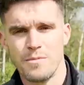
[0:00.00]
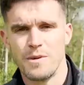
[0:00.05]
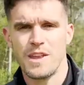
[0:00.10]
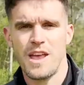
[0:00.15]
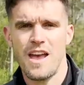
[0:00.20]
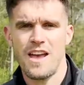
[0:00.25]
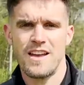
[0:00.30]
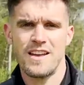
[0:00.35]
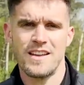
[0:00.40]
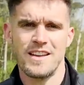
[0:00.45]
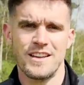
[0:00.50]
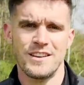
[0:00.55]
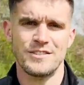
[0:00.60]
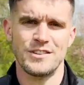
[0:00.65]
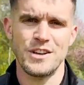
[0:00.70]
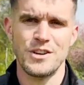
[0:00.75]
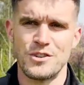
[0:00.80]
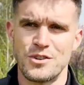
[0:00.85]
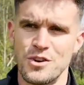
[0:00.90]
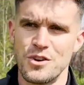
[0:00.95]
But yeah,
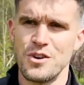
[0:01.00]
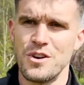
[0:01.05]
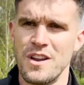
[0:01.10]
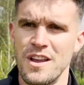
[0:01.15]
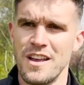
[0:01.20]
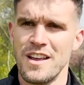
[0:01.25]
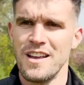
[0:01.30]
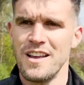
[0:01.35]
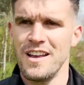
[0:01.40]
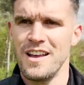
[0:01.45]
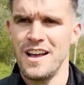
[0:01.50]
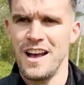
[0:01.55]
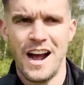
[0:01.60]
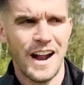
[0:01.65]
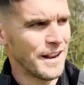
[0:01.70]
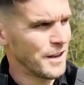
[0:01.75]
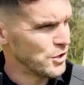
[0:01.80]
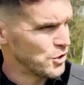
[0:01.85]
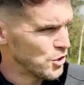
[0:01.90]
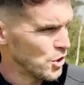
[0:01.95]
see you soon
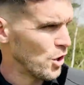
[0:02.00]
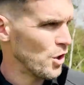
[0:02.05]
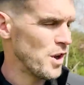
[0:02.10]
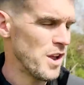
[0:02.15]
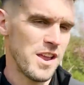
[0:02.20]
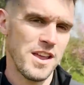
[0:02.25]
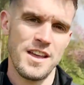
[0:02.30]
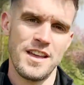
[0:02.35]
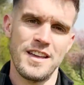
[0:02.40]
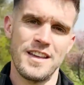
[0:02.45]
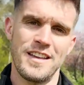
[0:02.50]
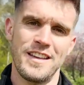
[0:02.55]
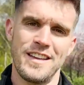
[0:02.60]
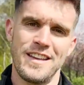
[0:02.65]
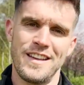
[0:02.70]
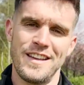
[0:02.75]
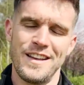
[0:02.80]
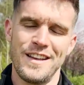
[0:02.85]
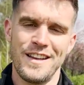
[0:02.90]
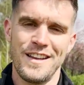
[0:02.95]
and enjoy
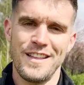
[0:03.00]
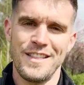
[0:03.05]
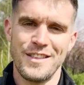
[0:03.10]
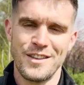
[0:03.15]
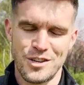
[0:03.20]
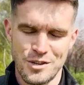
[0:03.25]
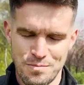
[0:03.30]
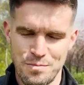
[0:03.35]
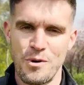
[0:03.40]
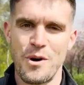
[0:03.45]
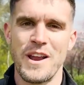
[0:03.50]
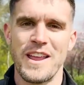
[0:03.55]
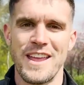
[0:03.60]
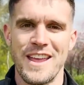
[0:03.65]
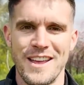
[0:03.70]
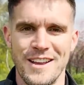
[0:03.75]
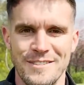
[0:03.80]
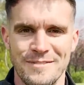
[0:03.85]
the spring.